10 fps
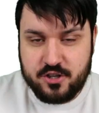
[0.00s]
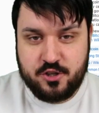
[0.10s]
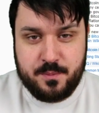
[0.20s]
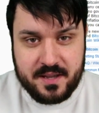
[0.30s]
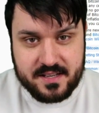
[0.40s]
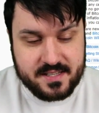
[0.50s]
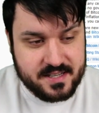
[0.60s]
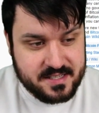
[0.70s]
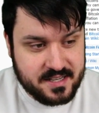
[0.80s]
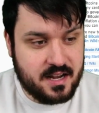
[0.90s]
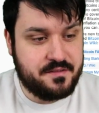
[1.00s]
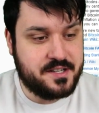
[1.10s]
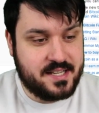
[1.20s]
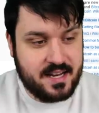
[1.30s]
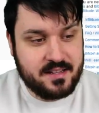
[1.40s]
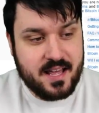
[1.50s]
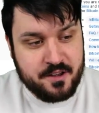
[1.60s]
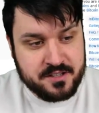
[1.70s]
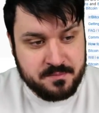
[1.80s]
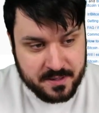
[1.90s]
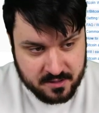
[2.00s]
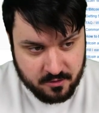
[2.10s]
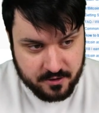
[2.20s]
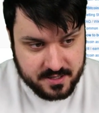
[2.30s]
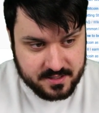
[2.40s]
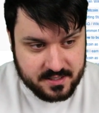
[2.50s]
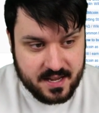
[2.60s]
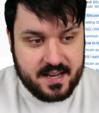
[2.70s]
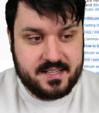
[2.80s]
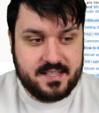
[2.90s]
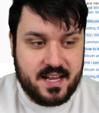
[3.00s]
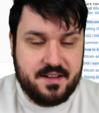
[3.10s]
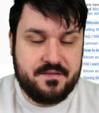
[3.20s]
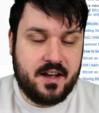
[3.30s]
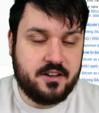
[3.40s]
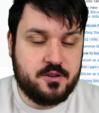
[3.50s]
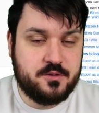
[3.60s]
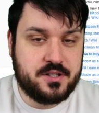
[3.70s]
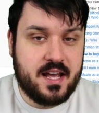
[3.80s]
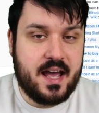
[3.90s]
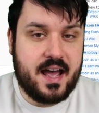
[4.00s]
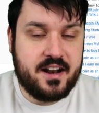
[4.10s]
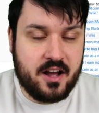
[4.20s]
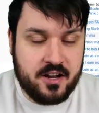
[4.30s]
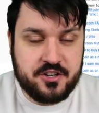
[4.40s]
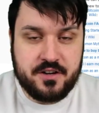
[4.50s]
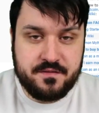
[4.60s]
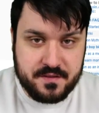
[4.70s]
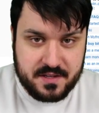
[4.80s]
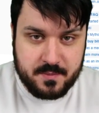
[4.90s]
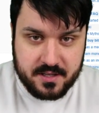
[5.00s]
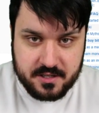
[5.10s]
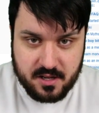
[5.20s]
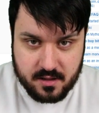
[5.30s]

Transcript: Two pizzas for 10,000 Bitcoins, today valued at $150 million.